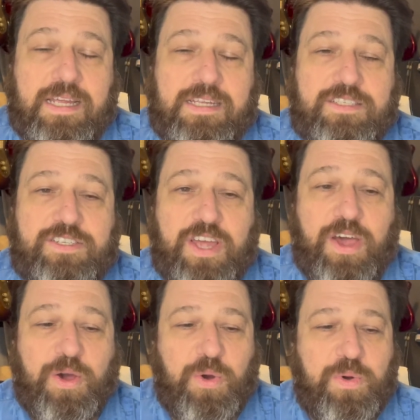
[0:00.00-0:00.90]

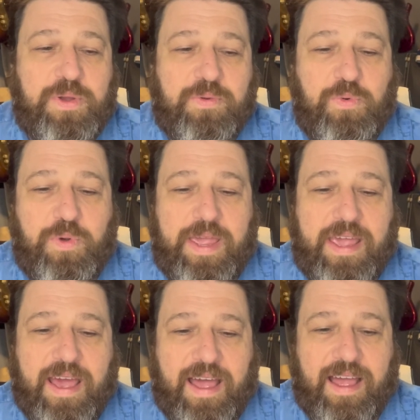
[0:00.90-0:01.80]
So
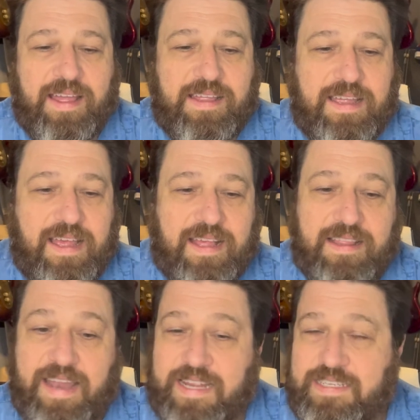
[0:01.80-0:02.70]
we, uh,
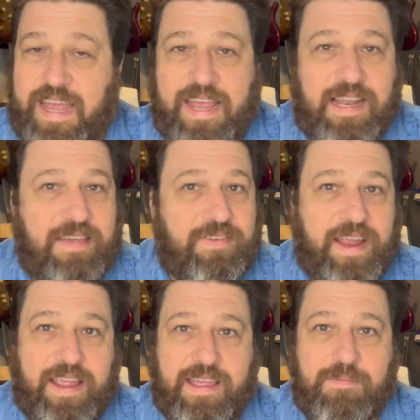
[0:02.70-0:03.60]
next day at 11
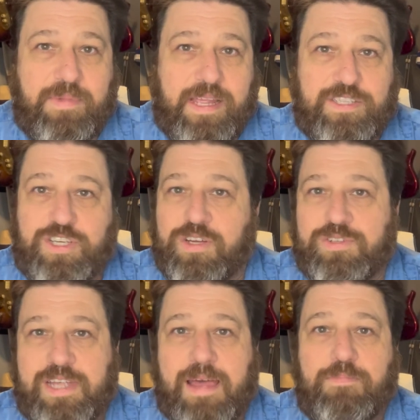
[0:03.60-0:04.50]
a.m., he
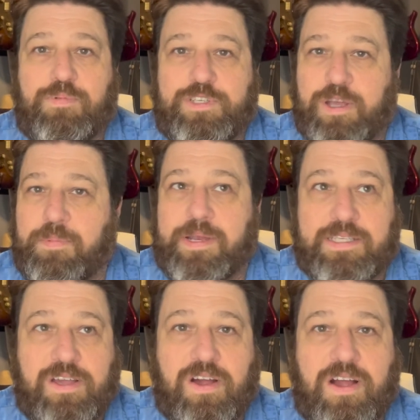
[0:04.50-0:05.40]
shows up, we jump in his
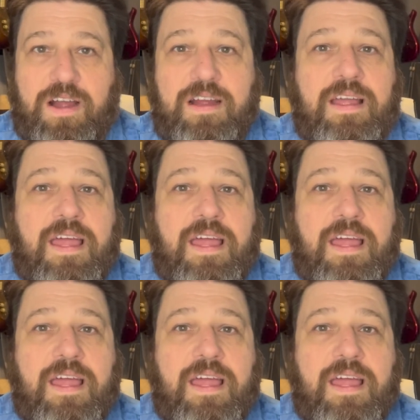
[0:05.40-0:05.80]
car,